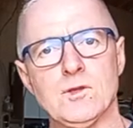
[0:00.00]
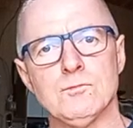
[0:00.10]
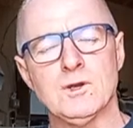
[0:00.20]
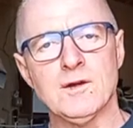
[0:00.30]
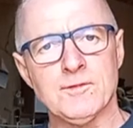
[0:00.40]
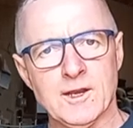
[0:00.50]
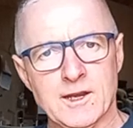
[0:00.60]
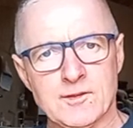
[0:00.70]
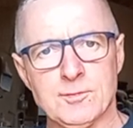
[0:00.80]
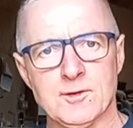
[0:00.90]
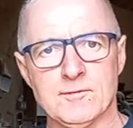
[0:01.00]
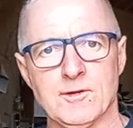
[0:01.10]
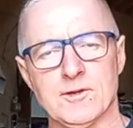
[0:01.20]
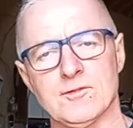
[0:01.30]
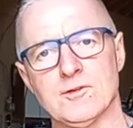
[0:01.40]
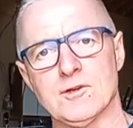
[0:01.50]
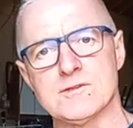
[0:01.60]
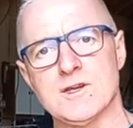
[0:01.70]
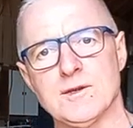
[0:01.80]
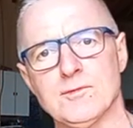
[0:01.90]
We'll offer you expert advice at all
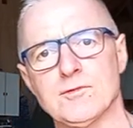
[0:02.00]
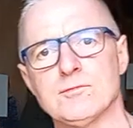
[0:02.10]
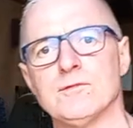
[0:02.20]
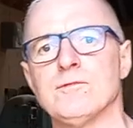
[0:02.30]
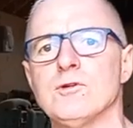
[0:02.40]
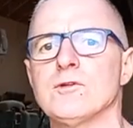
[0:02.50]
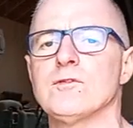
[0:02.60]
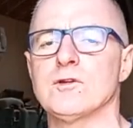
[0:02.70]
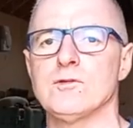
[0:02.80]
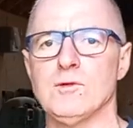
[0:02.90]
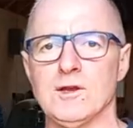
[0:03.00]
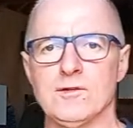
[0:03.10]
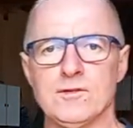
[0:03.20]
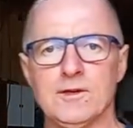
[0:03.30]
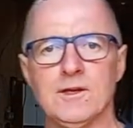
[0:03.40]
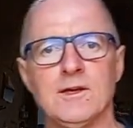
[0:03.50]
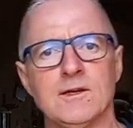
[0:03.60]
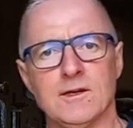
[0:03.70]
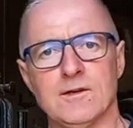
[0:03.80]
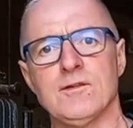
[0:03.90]
times. We focus on quality
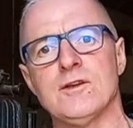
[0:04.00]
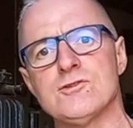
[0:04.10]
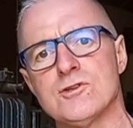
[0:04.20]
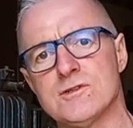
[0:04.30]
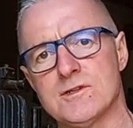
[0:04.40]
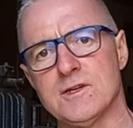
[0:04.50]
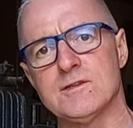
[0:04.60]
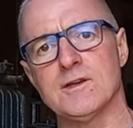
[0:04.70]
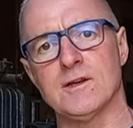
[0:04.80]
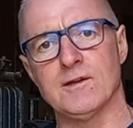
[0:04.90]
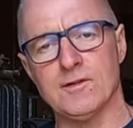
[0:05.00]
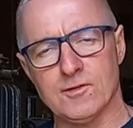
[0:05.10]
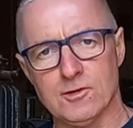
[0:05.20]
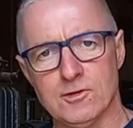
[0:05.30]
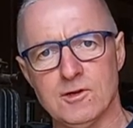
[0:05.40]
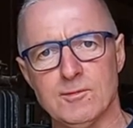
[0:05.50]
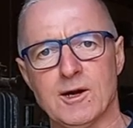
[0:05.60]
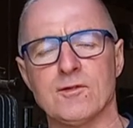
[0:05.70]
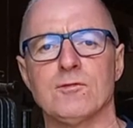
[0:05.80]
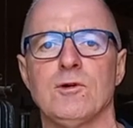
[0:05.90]
and attention to detail. That's the
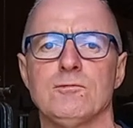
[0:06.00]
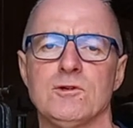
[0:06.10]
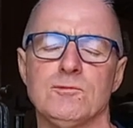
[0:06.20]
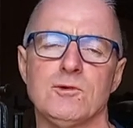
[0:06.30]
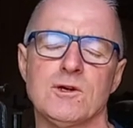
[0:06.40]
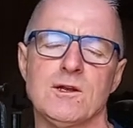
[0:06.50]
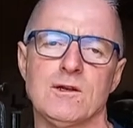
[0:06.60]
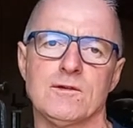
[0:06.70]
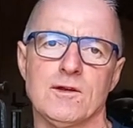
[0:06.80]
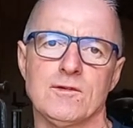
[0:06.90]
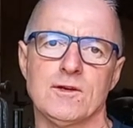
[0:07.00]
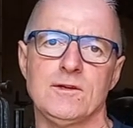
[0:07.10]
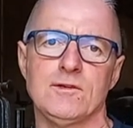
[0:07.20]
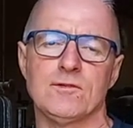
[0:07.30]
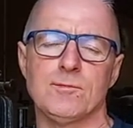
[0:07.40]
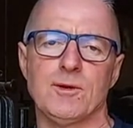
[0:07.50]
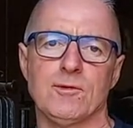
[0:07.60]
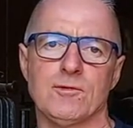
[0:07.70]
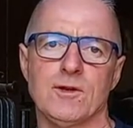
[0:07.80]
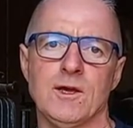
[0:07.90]
hallmarks of what williamoconnell.ie is
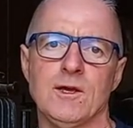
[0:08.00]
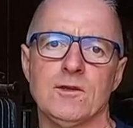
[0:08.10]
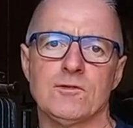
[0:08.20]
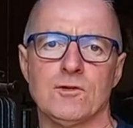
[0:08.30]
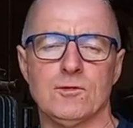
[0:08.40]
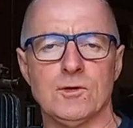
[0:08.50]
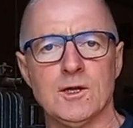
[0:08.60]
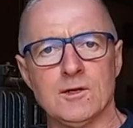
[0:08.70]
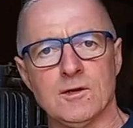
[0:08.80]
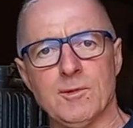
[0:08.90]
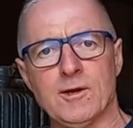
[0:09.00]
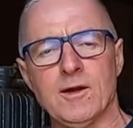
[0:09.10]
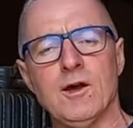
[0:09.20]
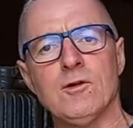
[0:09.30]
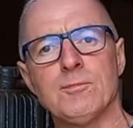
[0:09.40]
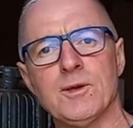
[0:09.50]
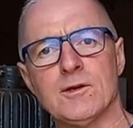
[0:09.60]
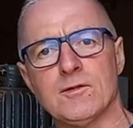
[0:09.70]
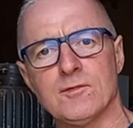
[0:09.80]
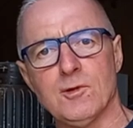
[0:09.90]
about. So no matter how big
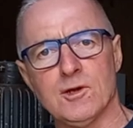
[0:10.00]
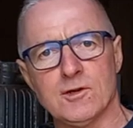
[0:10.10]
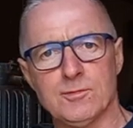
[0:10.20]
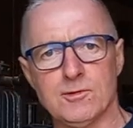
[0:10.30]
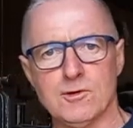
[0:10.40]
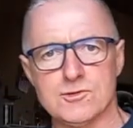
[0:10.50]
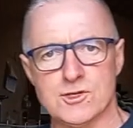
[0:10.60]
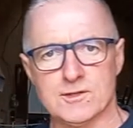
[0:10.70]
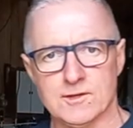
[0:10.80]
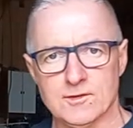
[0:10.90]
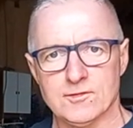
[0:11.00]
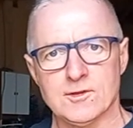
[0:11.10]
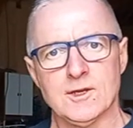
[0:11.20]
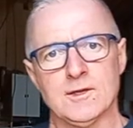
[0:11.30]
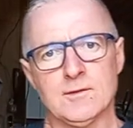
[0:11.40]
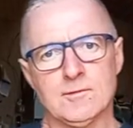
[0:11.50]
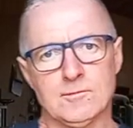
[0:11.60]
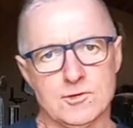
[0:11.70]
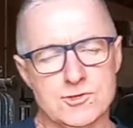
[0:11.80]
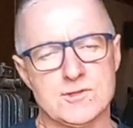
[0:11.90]
or small your project is,
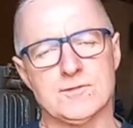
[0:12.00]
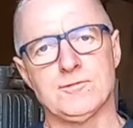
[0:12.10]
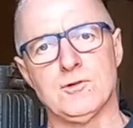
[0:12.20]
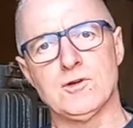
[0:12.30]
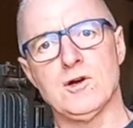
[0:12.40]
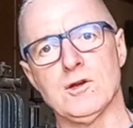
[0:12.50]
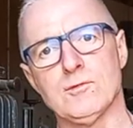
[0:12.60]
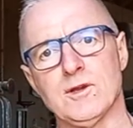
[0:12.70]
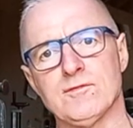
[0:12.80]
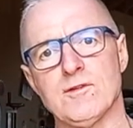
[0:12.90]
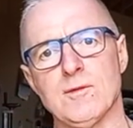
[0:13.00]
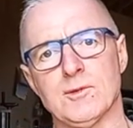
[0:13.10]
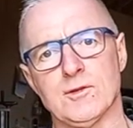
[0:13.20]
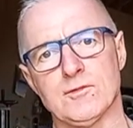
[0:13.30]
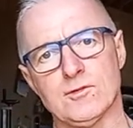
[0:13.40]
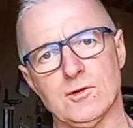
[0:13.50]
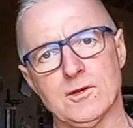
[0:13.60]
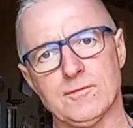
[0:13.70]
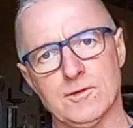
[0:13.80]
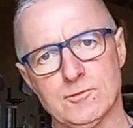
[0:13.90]
we're just a phone call away from you. So
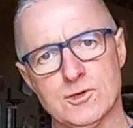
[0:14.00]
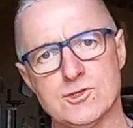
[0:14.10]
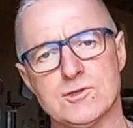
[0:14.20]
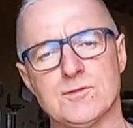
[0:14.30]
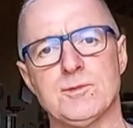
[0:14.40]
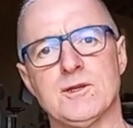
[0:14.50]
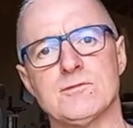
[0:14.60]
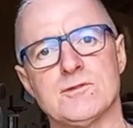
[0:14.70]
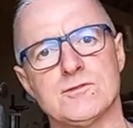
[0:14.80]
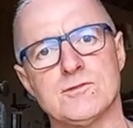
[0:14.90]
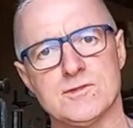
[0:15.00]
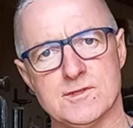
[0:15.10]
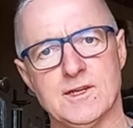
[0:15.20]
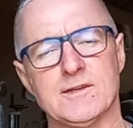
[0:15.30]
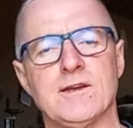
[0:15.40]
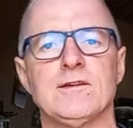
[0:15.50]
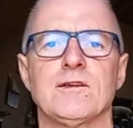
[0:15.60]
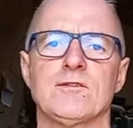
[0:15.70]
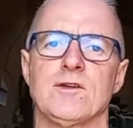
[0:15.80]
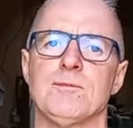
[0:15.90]
if you wish to speak to us, just take that
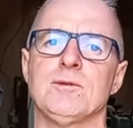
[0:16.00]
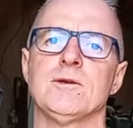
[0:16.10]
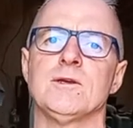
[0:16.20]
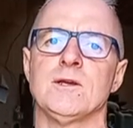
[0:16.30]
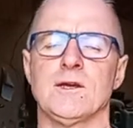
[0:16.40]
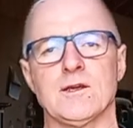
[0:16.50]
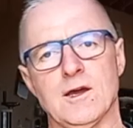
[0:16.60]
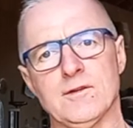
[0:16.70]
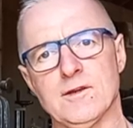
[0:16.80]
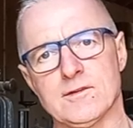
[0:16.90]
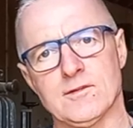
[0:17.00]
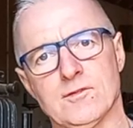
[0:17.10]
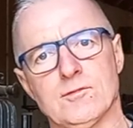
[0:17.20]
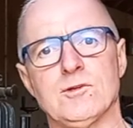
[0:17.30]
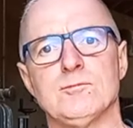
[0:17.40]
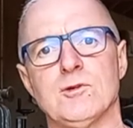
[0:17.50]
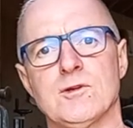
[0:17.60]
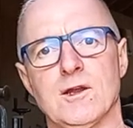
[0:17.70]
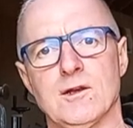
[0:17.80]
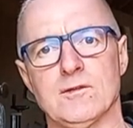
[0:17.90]
next step and contact us at
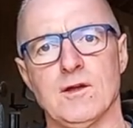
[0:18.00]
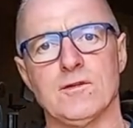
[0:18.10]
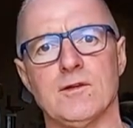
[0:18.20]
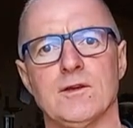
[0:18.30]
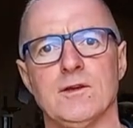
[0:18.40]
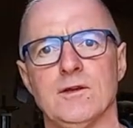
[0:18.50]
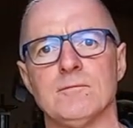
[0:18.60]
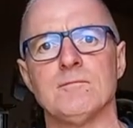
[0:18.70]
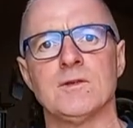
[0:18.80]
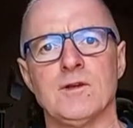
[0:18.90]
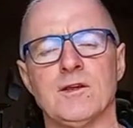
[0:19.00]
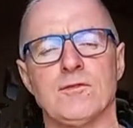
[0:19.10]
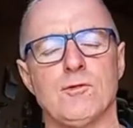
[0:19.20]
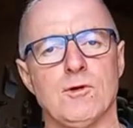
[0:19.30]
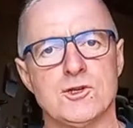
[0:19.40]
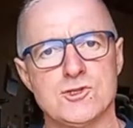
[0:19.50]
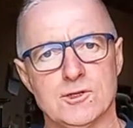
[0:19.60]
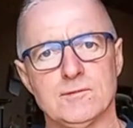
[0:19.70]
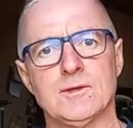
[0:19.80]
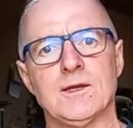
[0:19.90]
williamoconnell.ie. Thanks for watching
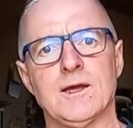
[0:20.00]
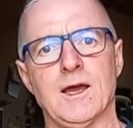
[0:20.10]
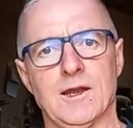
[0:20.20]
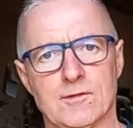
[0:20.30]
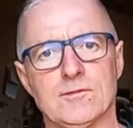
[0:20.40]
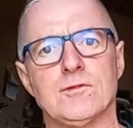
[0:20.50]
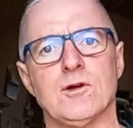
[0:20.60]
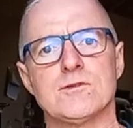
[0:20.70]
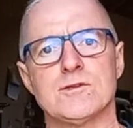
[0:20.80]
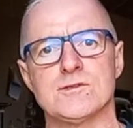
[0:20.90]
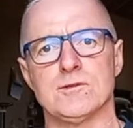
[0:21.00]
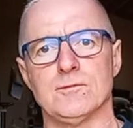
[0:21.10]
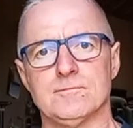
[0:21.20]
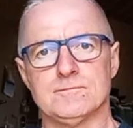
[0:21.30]
and talk to you soon.